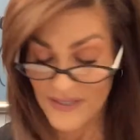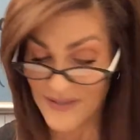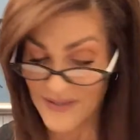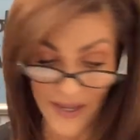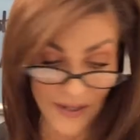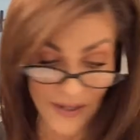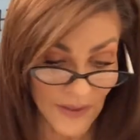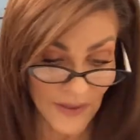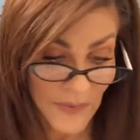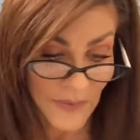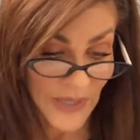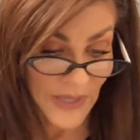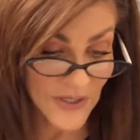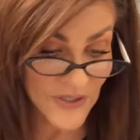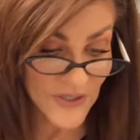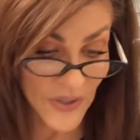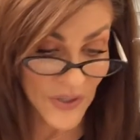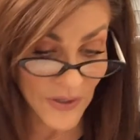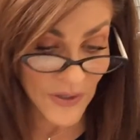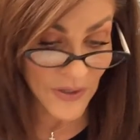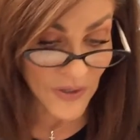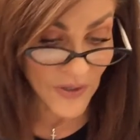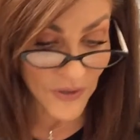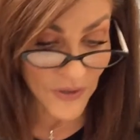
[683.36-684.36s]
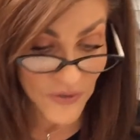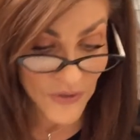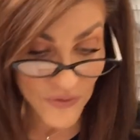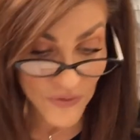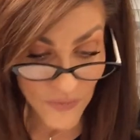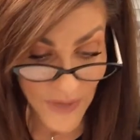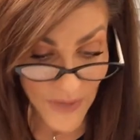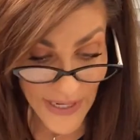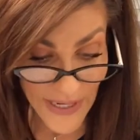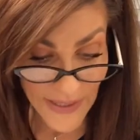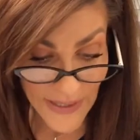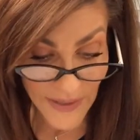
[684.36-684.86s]
exactly what I do. I don't
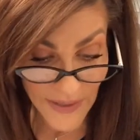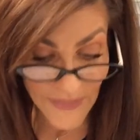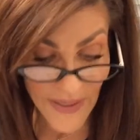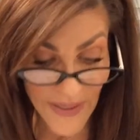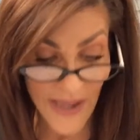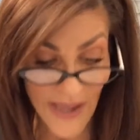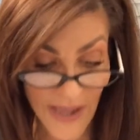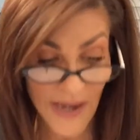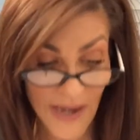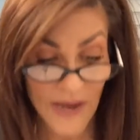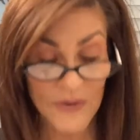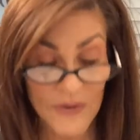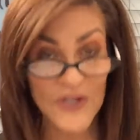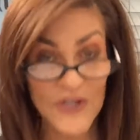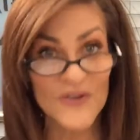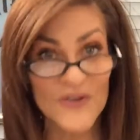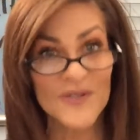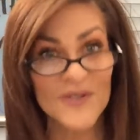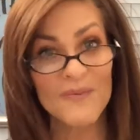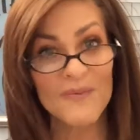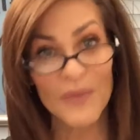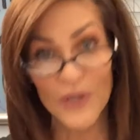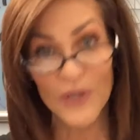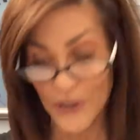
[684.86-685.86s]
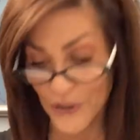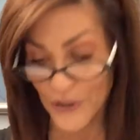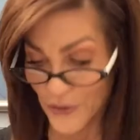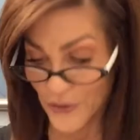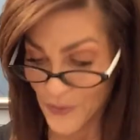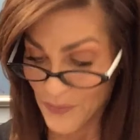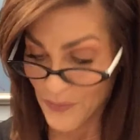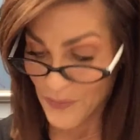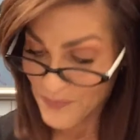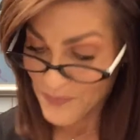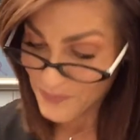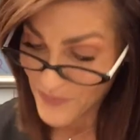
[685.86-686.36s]
use red and that. I use
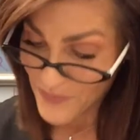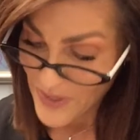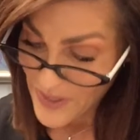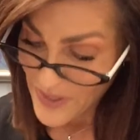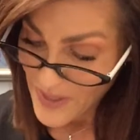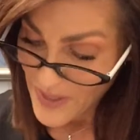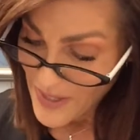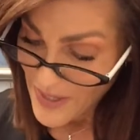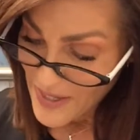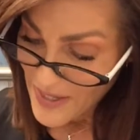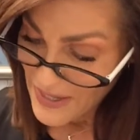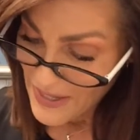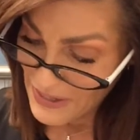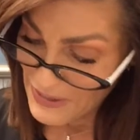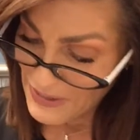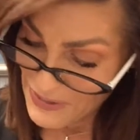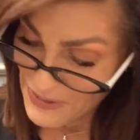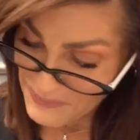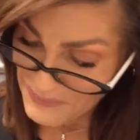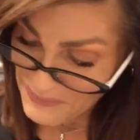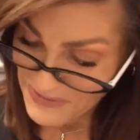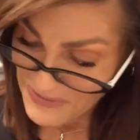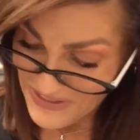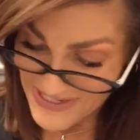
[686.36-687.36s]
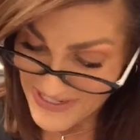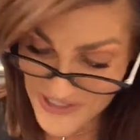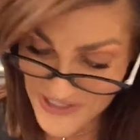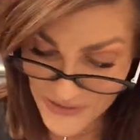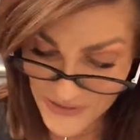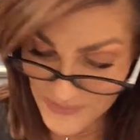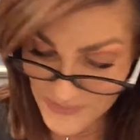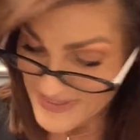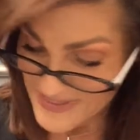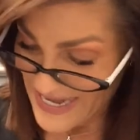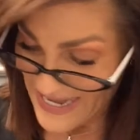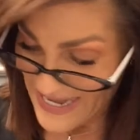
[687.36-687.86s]
blue. And I'm going to
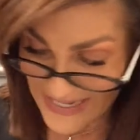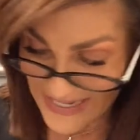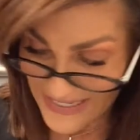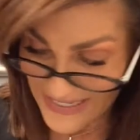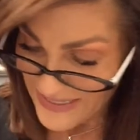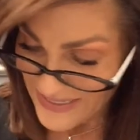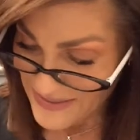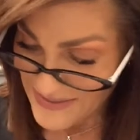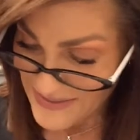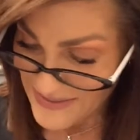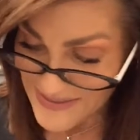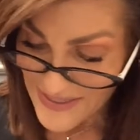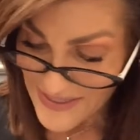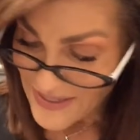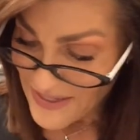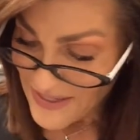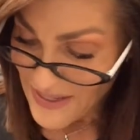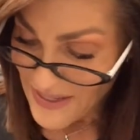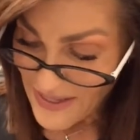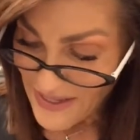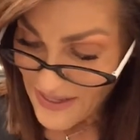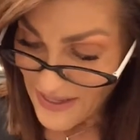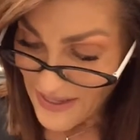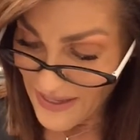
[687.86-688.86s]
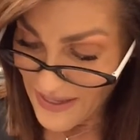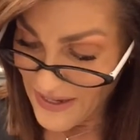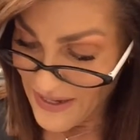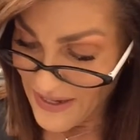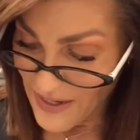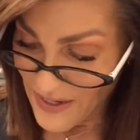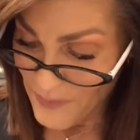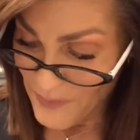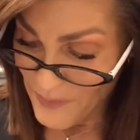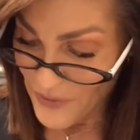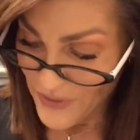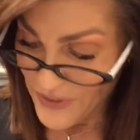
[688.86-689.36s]
do date it.
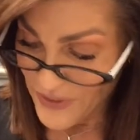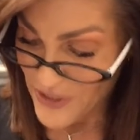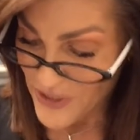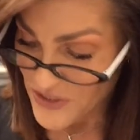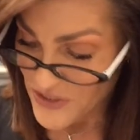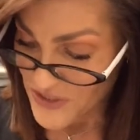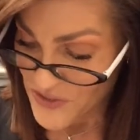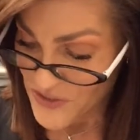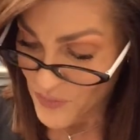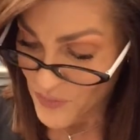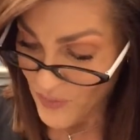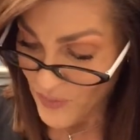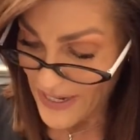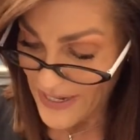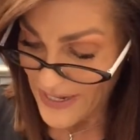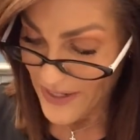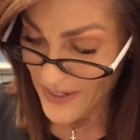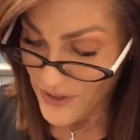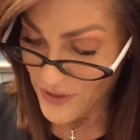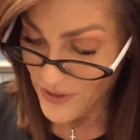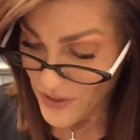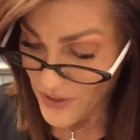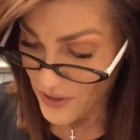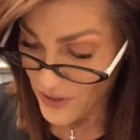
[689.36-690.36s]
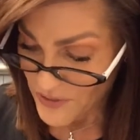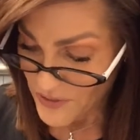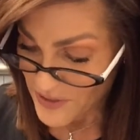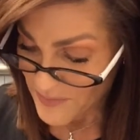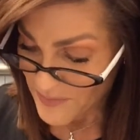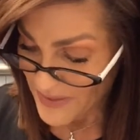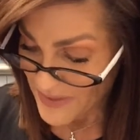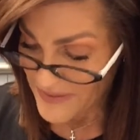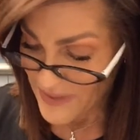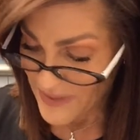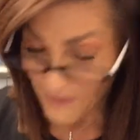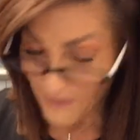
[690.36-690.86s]
And I'm going to just write a note
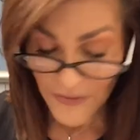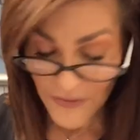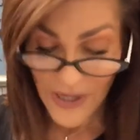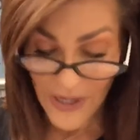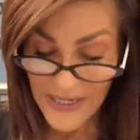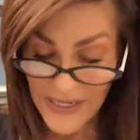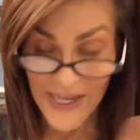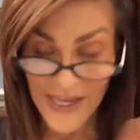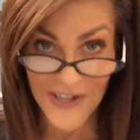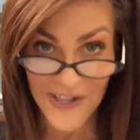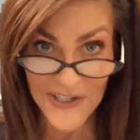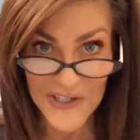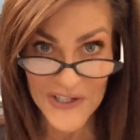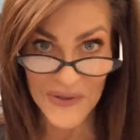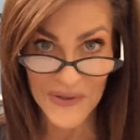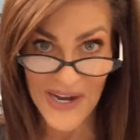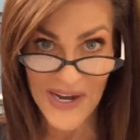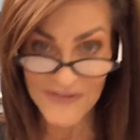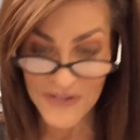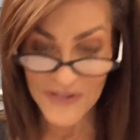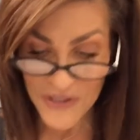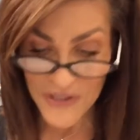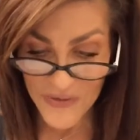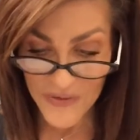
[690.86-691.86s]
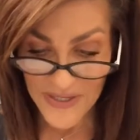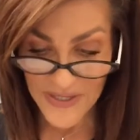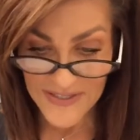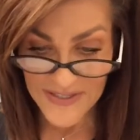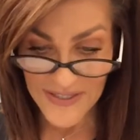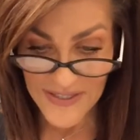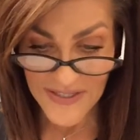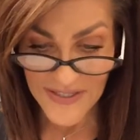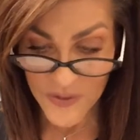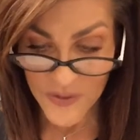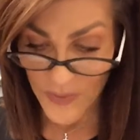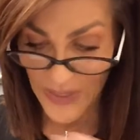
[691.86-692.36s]
to myself. Again, you don't have to do this.
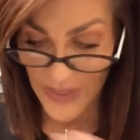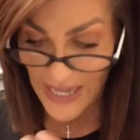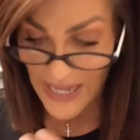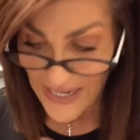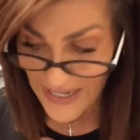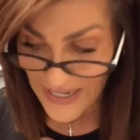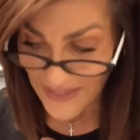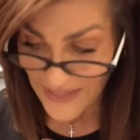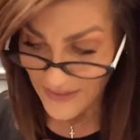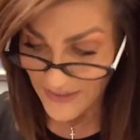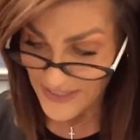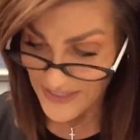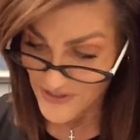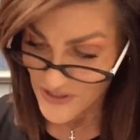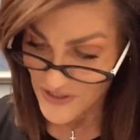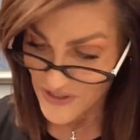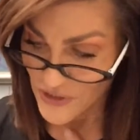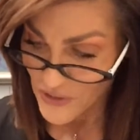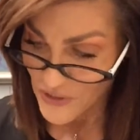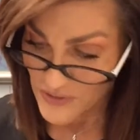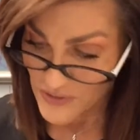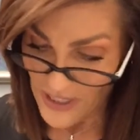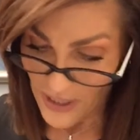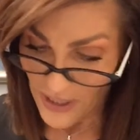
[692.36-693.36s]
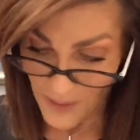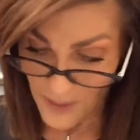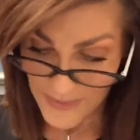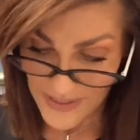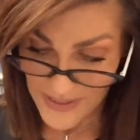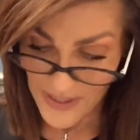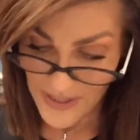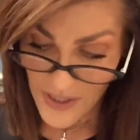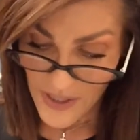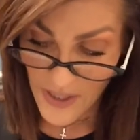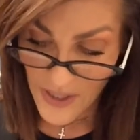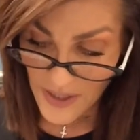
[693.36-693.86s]
This is what I like to do to help
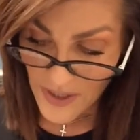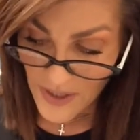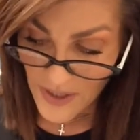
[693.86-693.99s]
me